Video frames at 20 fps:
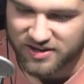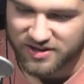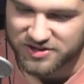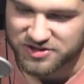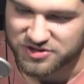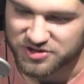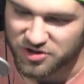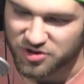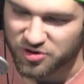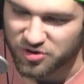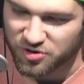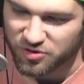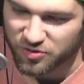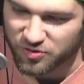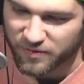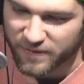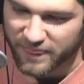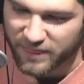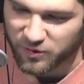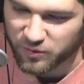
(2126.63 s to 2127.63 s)

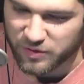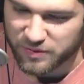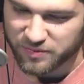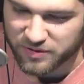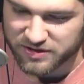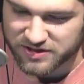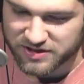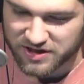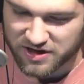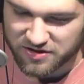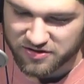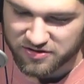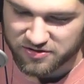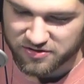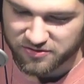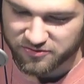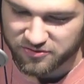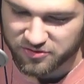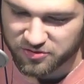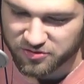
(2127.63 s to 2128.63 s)
So we put together
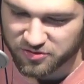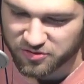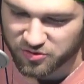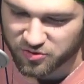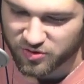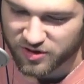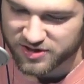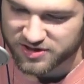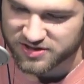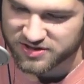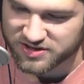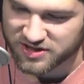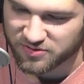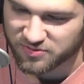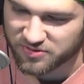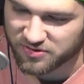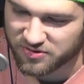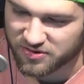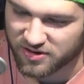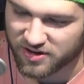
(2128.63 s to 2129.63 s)
a few little questions that
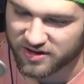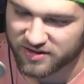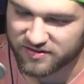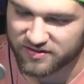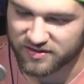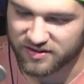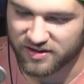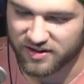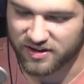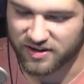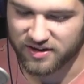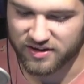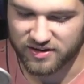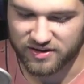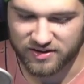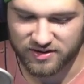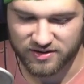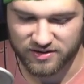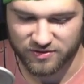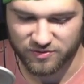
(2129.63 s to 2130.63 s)
we thought
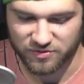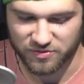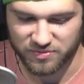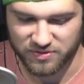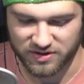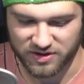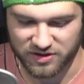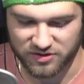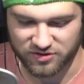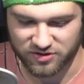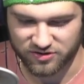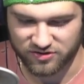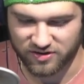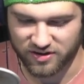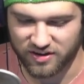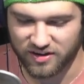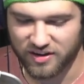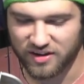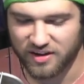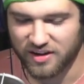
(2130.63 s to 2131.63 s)
would be
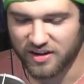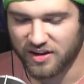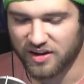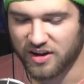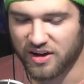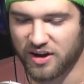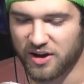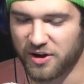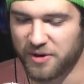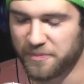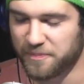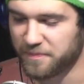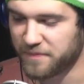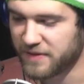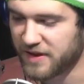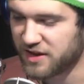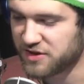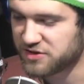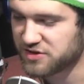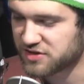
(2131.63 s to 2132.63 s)
interesting,
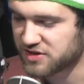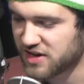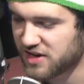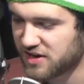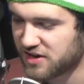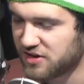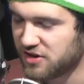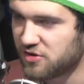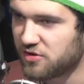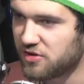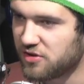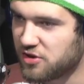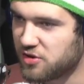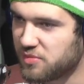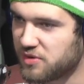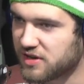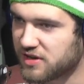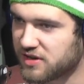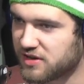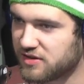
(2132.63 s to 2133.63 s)
and just kind of, you know, a
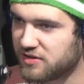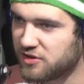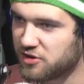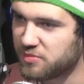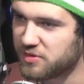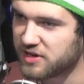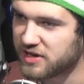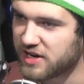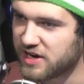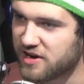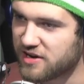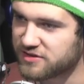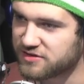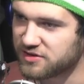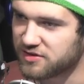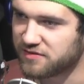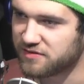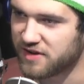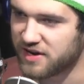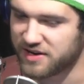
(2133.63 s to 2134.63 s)
little bit character
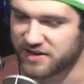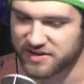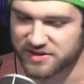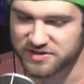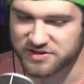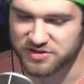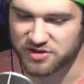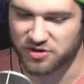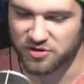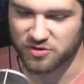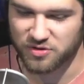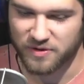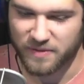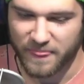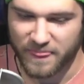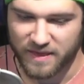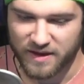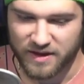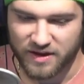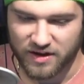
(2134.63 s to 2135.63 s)
defining. So
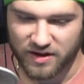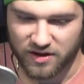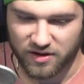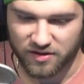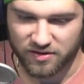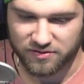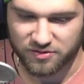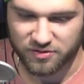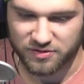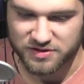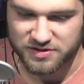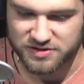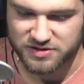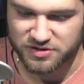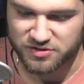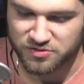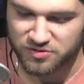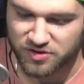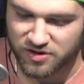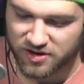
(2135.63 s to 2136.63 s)
I'll throw this
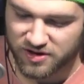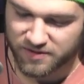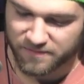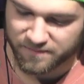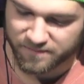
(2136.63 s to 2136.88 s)
tune on.